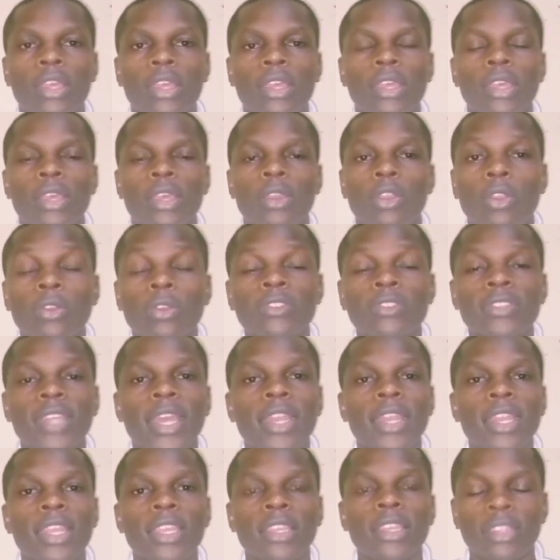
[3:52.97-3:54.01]

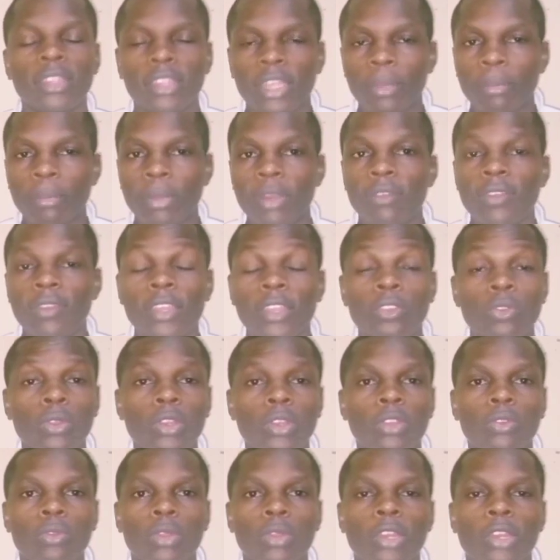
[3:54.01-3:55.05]
concerning the previous
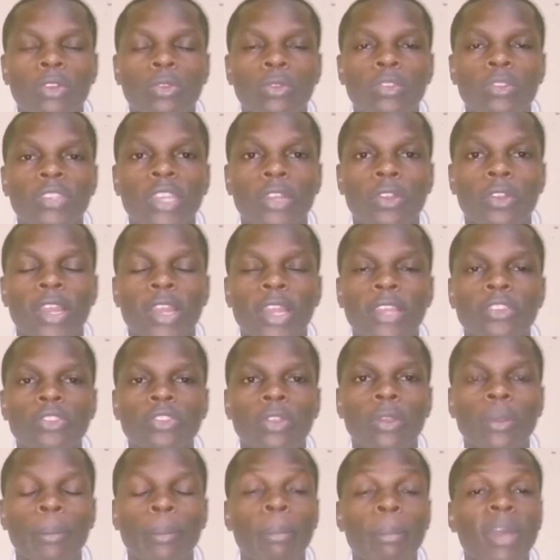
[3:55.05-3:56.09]
2022 general
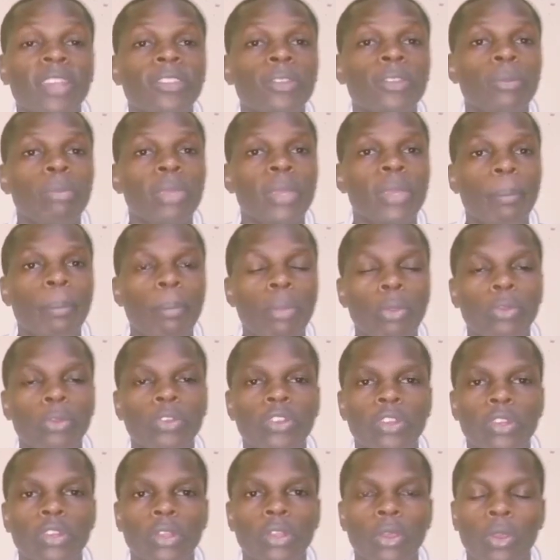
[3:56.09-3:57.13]
election must be
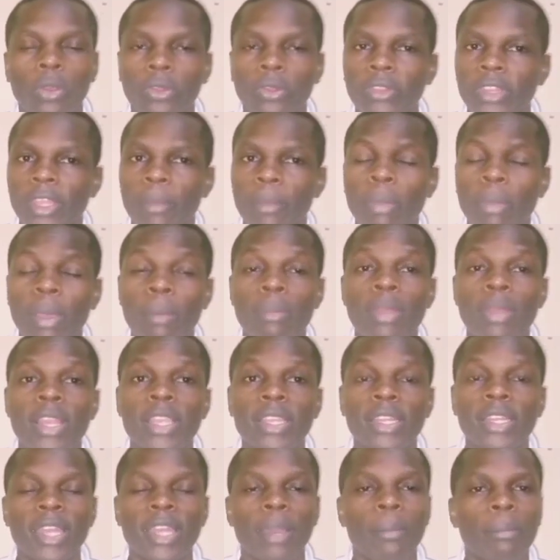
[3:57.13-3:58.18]
put on the public
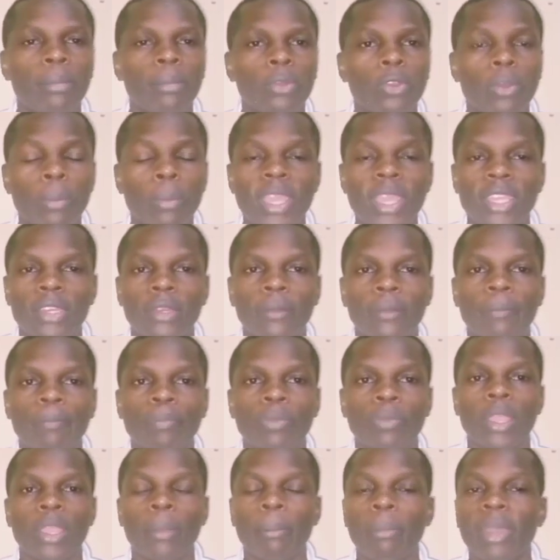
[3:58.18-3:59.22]
domain.
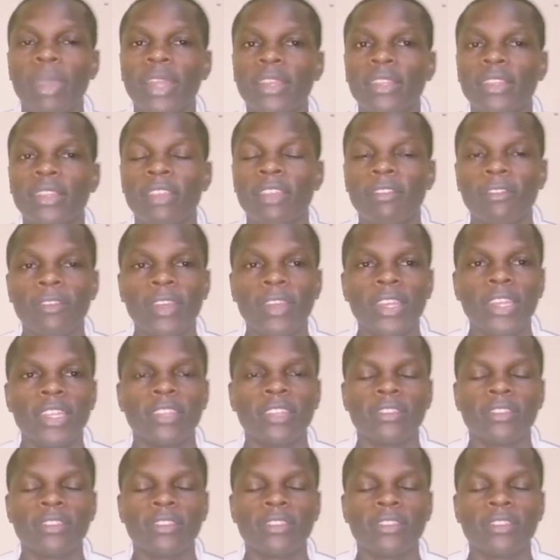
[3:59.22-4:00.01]
But the funniest